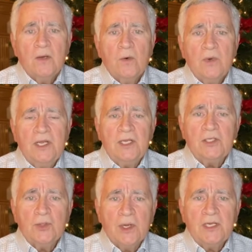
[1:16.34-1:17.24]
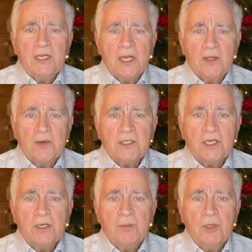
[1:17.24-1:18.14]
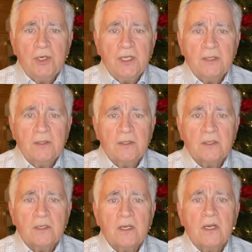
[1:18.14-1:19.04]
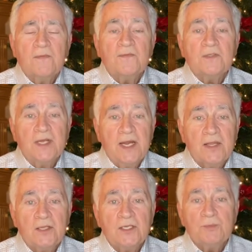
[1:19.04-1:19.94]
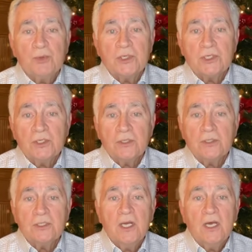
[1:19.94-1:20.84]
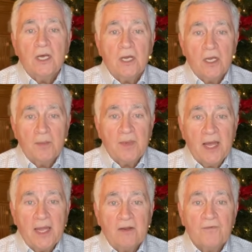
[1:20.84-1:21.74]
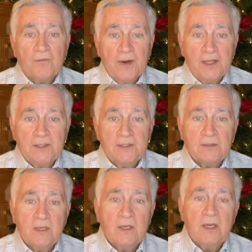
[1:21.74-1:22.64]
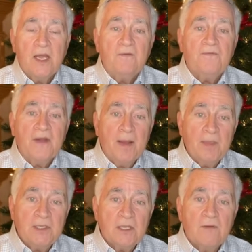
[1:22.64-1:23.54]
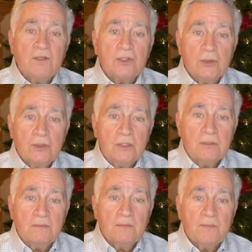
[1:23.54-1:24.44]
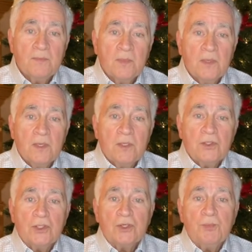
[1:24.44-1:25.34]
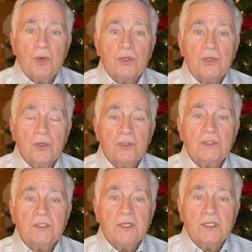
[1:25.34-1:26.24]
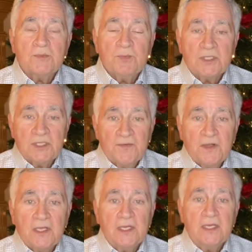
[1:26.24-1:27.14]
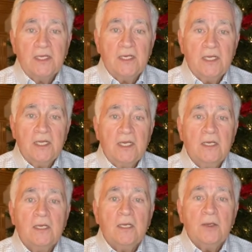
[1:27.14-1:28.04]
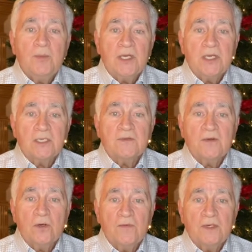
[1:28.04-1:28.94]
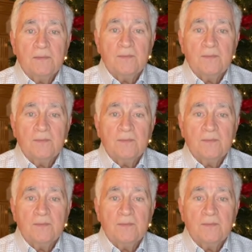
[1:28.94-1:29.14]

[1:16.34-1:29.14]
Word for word: We need to join together as a community of St. Anthony's parishioners, alumni and friends, and families of the school to support those specifically in need because of COVID.